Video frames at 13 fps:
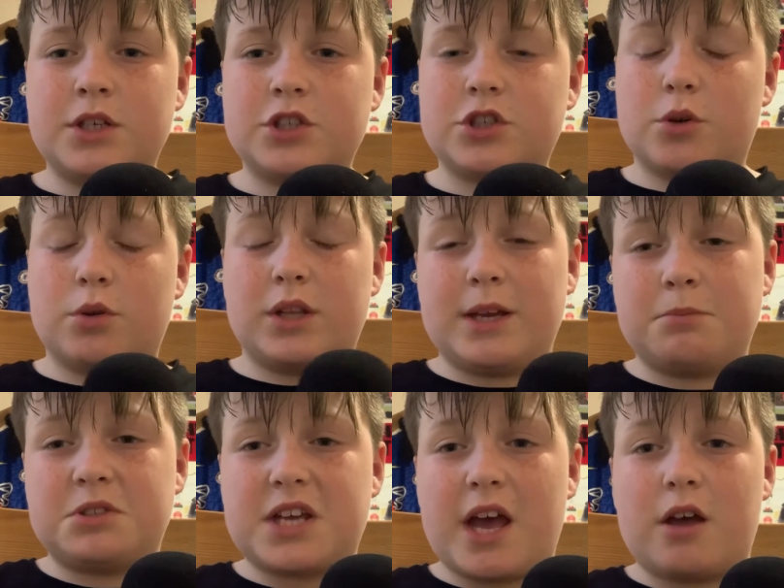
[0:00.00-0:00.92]
So
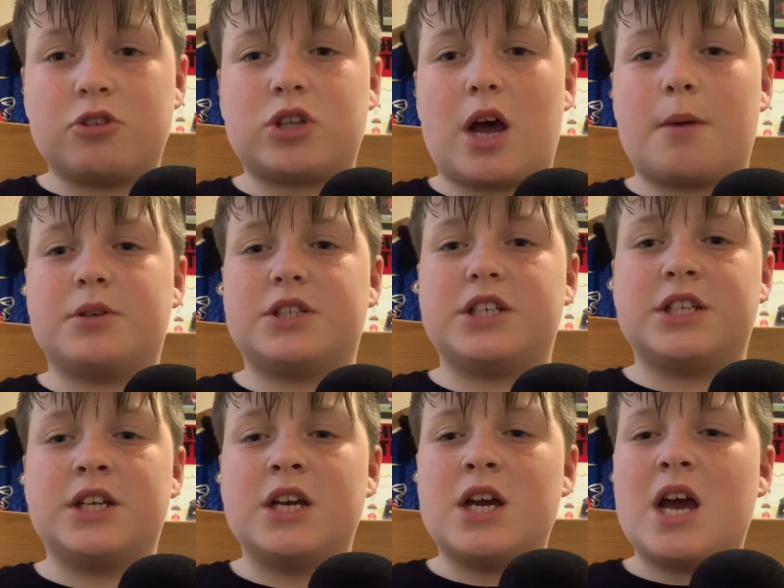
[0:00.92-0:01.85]
Liam Scales to
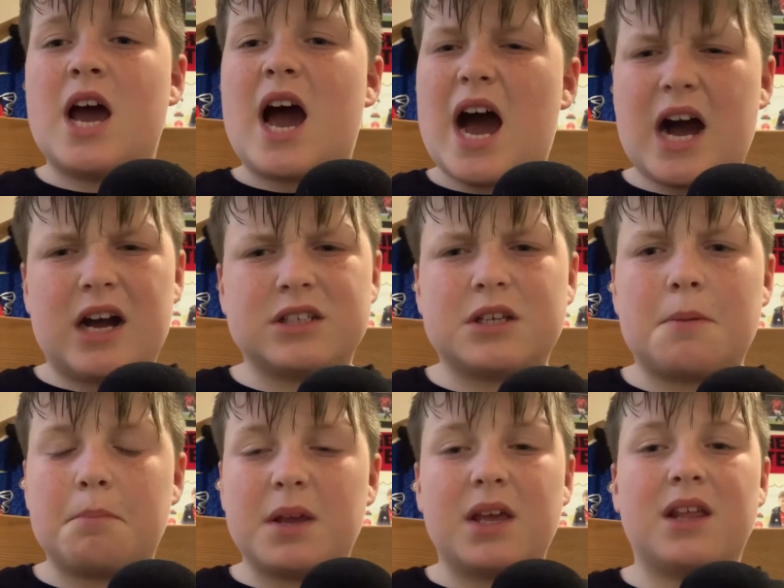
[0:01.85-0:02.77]
Aberdeen has
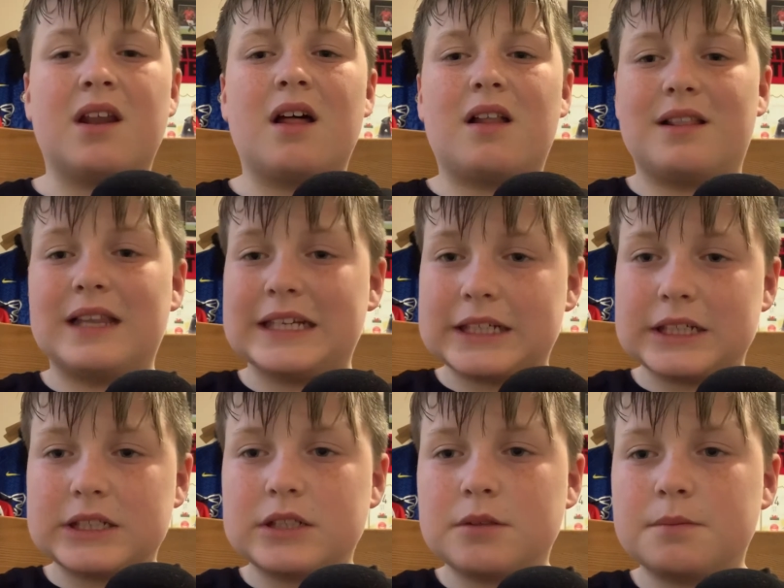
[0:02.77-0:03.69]
been
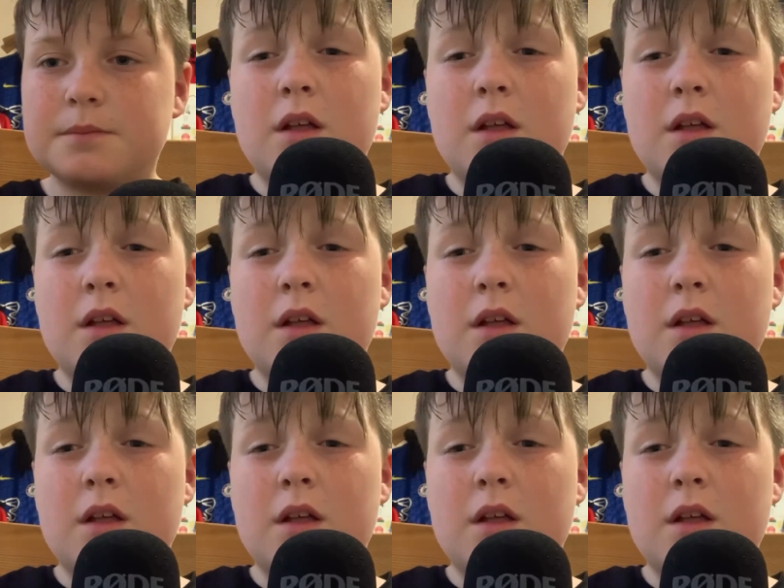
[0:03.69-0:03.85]
linked.